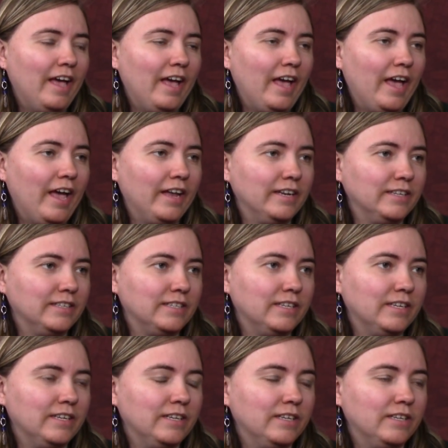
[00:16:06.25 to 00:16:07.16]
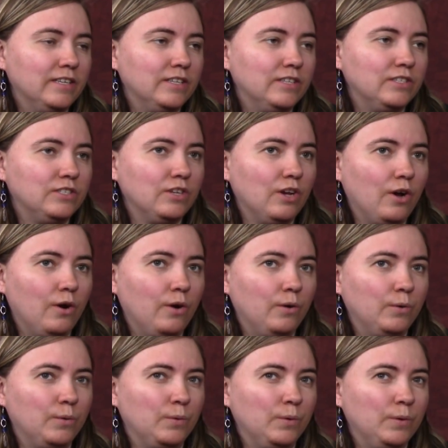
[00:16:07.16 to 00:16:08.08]
And
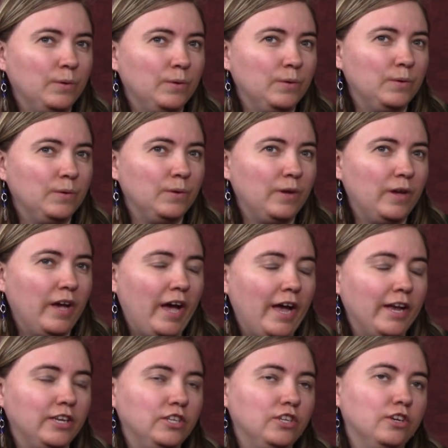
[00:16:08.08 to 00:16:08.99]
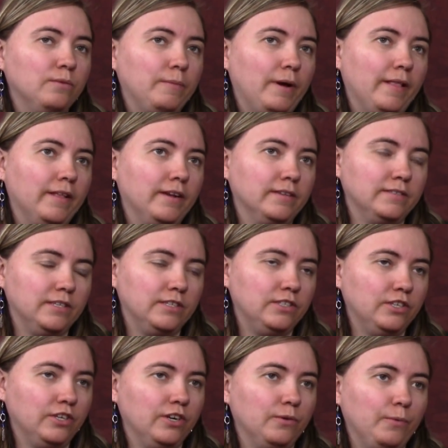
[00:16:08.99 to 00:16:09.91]
so I took my little
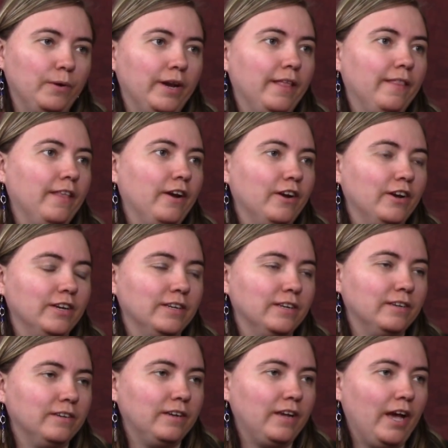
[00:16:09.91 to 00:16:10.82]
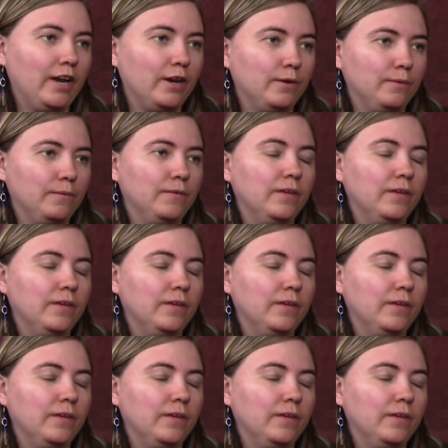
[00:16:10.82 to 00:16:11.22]
sister and went in there and kind of,